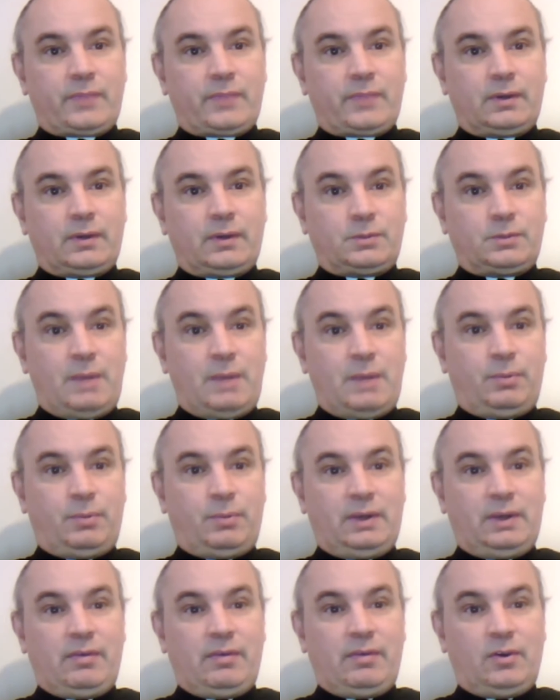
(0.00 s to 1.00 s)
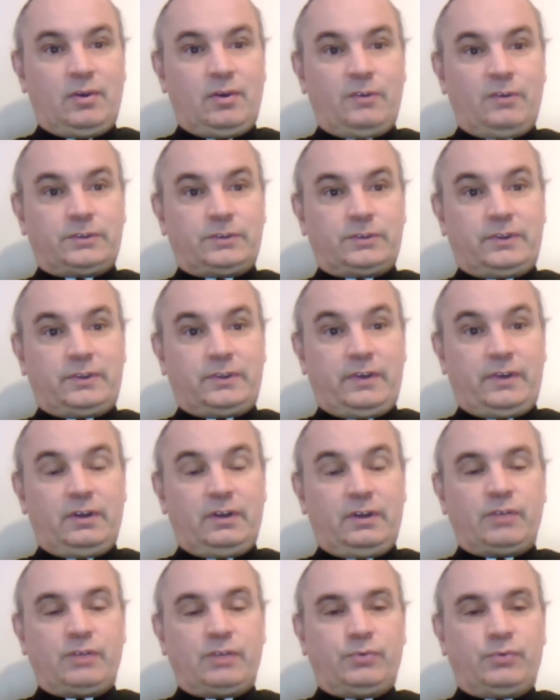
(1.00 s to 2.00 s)
Because people are leaving the Novus Ordo, they're
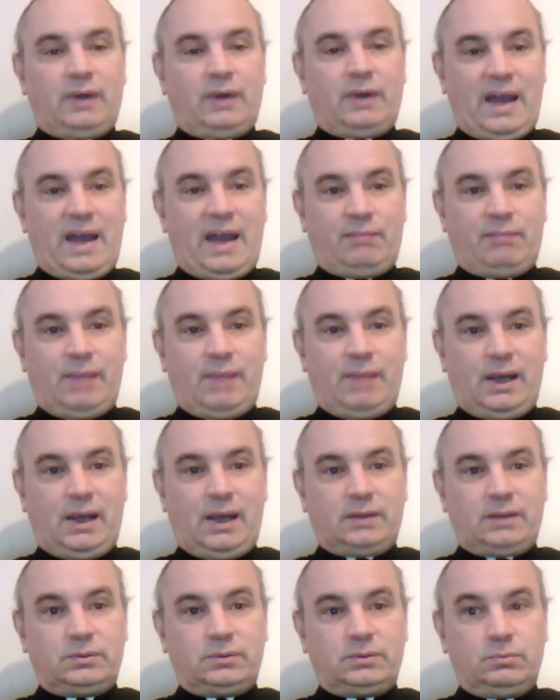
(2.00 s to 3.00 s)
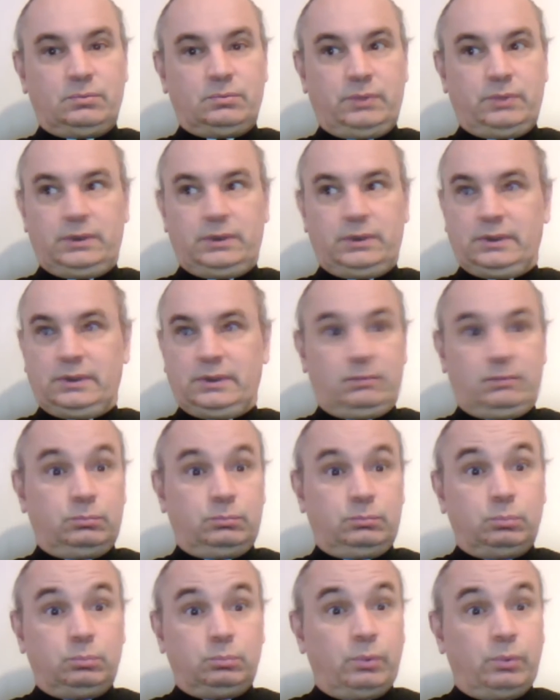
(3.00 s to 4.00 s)
looking for a Latin Mass. Well,
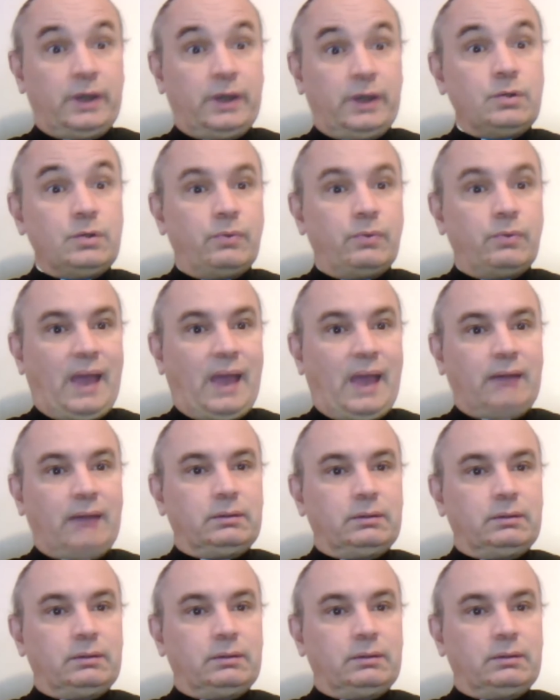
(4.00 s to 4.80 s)
we can do that.